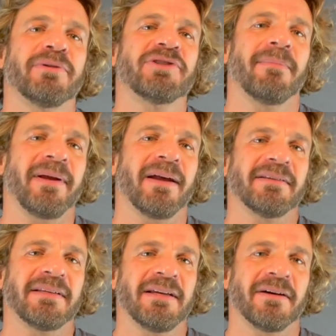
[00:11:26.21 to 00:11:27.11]
jumping on
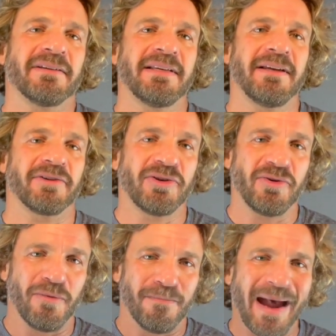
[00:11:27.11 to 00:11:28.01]
TRT are
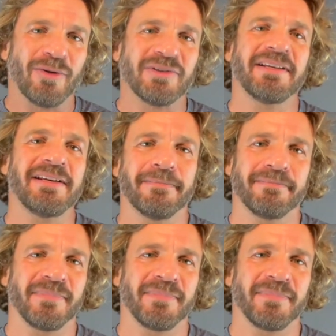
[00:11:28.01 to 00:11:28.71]
too mousy.